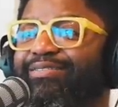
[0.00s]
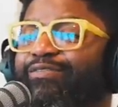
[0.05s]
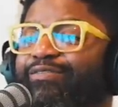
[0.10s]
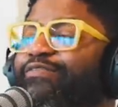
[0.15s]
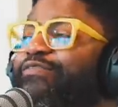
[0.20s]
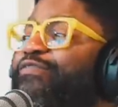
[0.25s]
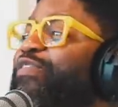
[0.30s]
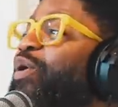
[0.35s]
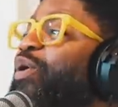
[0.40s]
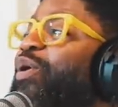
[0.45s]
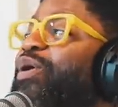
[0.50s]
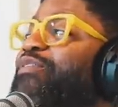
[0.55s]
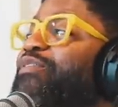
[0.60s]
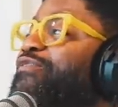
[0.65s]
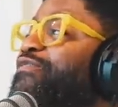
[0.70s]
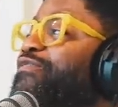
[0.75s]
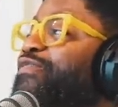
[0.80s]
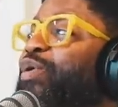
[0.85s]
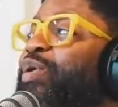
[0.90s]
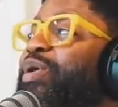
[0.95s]
four
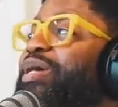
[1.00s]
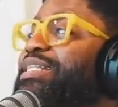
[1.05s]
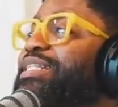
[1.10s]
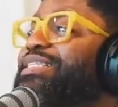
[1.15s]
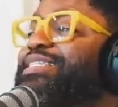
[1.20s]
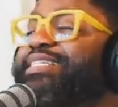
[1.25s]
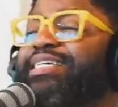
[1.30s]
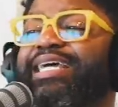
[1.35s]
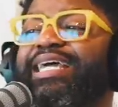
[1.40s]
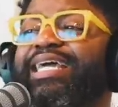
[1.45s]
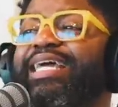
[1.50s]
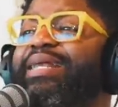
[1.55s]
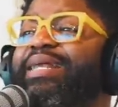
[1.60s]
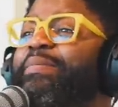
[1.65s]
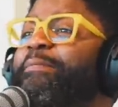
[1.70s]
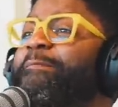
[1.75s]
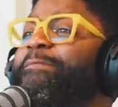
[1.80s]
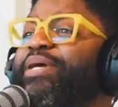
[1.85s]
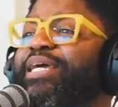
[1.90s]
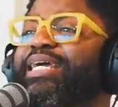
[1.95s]
fourteen
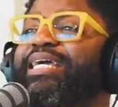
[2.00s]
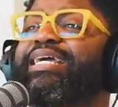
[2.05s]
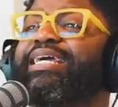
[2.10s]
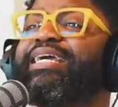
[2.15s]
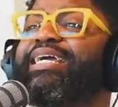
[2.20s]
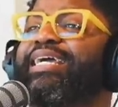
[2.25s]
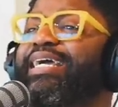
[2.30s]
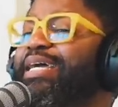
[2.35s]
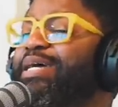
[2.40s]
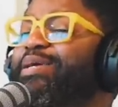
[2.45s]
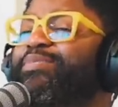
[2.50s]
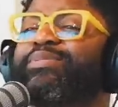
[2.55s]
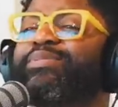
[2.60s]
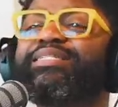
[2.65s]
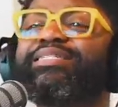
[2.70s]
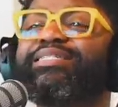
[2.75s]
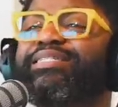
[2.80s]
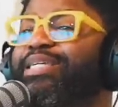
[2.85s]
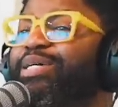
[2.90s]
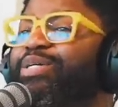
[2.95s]
p m
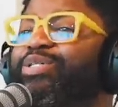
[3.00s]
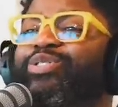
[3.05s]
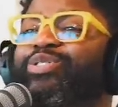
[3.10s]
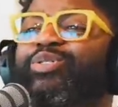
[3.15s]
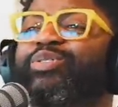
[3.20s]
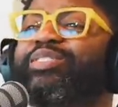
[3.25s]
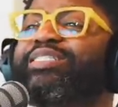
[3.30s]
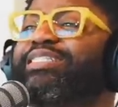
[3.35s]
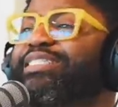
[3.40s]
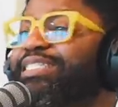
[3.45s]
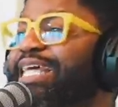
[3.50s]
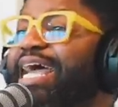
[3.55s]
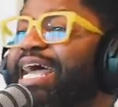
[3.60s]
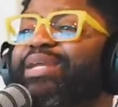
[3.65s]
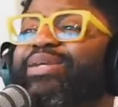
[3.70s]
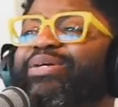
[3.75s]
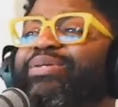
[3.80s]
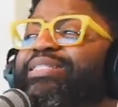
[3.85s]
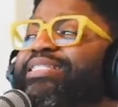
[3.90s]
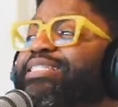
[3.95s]
Central
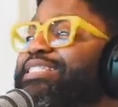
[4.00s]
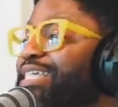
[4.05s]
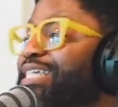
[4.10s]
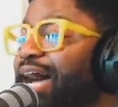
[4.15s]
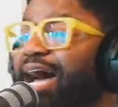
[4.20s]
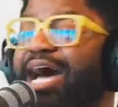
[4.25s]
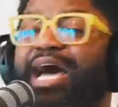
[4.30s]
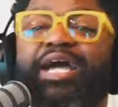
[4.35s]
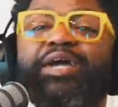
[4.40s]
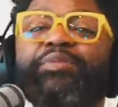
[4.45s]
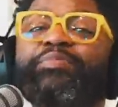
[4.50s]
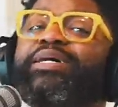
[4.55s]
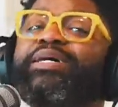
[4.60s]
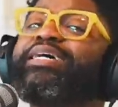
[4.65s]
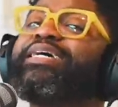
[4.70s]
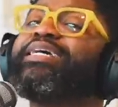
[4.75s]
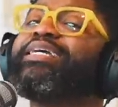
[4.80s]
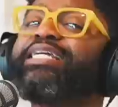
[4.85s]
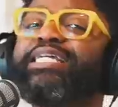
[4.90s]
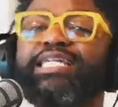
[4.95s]
Standard Time.
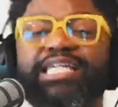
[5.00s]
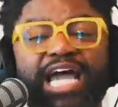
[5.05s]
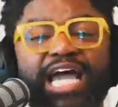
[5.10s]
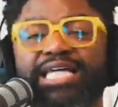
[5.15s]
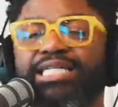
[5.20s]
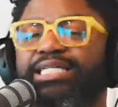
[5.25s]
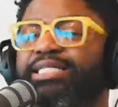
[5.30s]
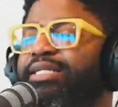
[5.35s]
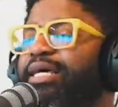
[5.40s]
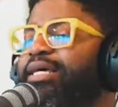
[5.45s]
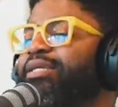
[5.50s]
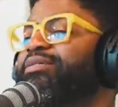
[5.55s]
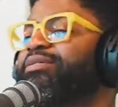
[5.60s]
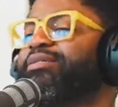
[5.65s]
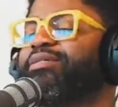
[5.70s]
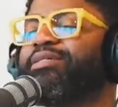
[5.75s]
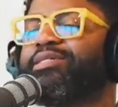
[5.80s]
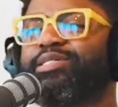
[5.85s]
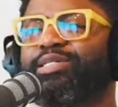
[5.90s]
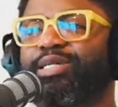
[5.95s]
Yes, ladies
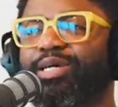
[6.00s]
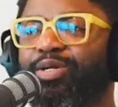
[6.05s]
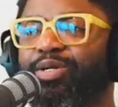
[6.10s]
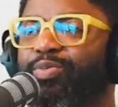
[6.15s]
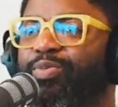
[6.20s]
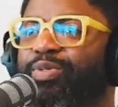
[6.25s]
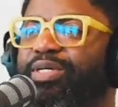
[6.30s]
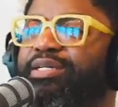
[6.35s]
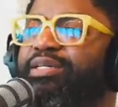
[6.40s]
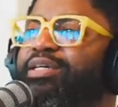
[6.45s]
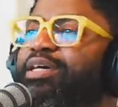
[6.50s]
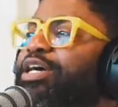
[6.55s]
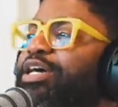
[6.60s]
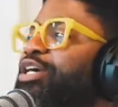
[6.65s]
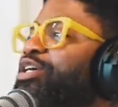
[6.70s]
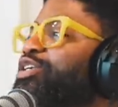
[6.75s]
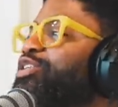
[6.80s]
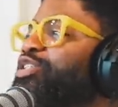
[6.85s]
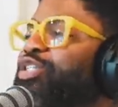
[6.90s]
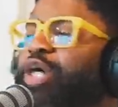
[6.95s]
and gentlemen,
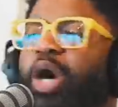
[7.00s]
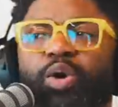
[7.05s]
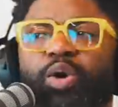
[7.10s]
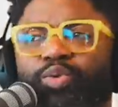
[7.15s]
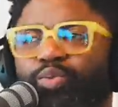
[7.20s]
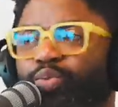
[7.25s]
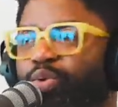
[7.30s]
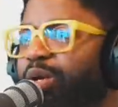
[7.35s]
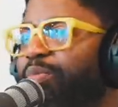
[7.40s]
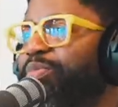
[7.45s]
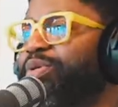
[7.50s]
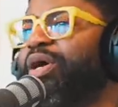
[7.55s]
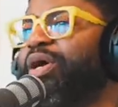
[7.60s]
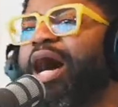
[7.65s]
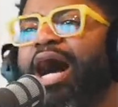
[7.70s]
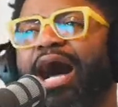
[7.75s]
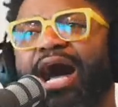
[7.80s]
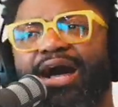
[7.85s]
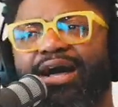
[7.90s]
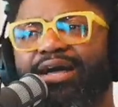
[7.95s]
don't rub your
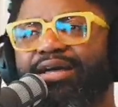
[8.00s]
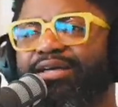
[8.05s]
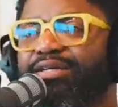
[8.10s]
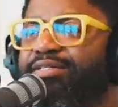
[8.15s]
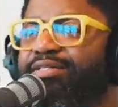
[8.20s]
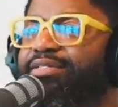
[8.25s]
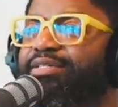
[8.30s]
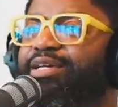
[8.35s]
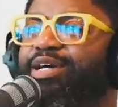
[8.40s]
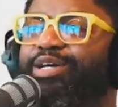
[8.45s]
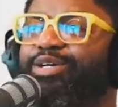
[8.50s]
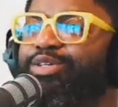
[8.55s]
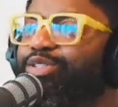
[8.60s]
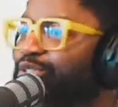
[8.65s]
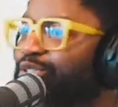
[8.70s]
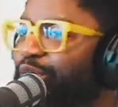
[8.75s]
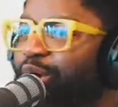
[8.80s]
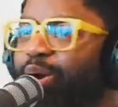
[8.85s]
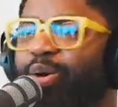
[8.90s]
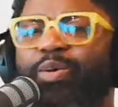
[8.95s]
eyes.
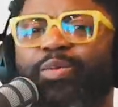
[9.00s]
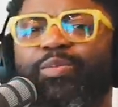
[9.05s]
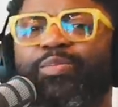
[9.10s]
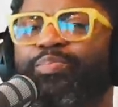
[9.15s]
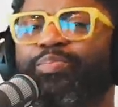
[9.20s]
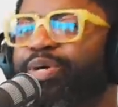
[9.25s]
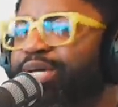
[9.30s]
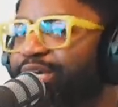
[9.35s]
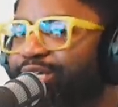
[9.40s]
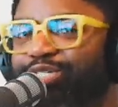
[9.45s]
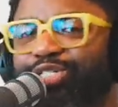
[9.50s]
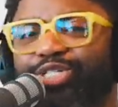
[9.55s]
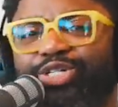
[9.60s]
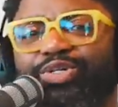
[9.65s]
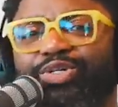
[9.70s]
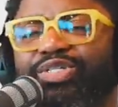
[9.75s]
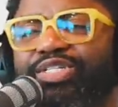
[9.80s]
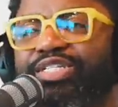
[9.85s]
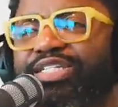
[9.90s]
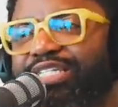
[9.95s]
Don't pinch your
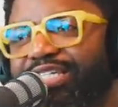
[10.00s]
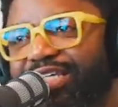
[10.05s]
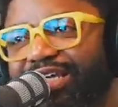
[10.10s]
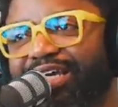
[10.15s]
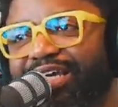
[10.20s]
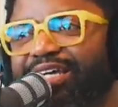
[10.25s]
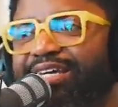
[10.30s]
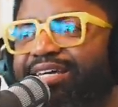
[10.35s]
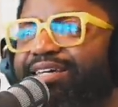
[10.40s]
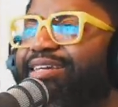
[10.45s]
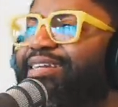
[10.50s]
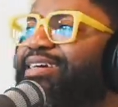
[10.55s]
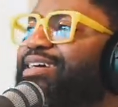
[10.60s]
skin.